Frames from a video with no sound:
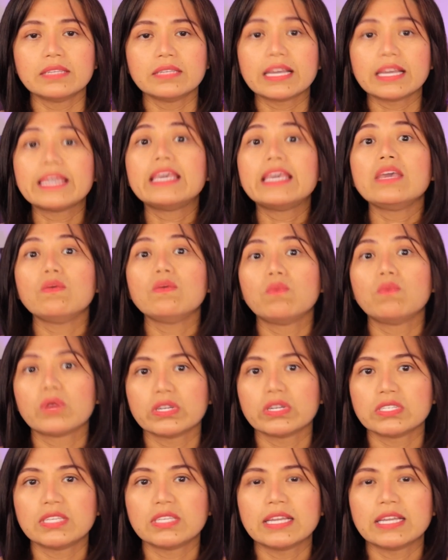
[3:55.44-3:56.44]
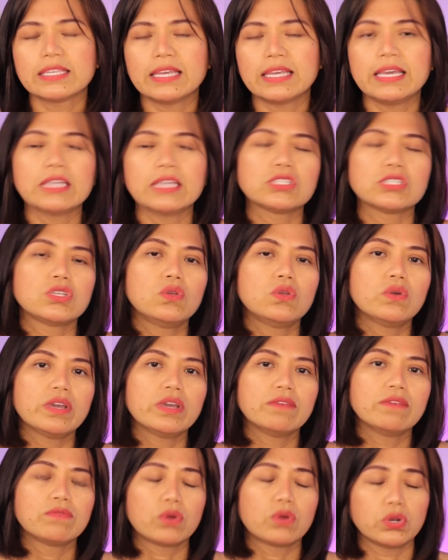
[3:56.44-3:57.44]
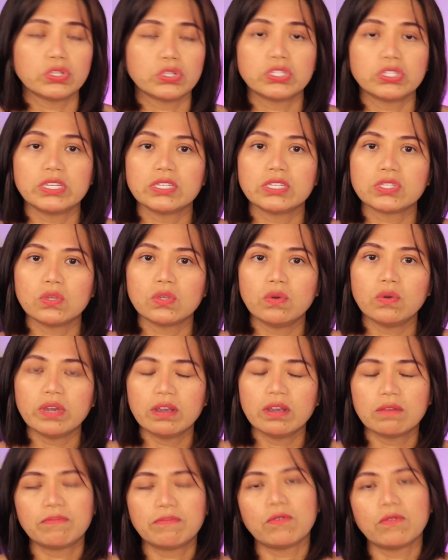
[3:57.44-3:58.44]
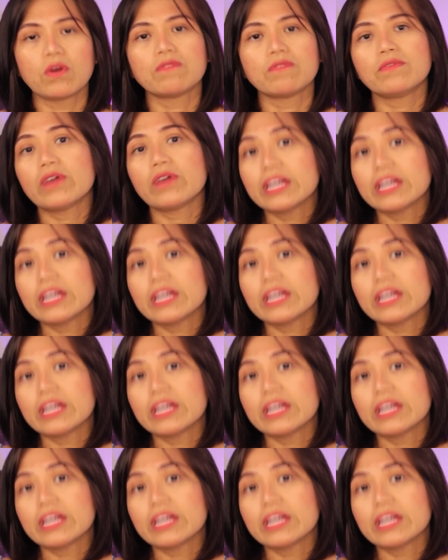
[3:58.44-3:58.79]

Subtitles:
keywords that he is looking for or she is looking for. For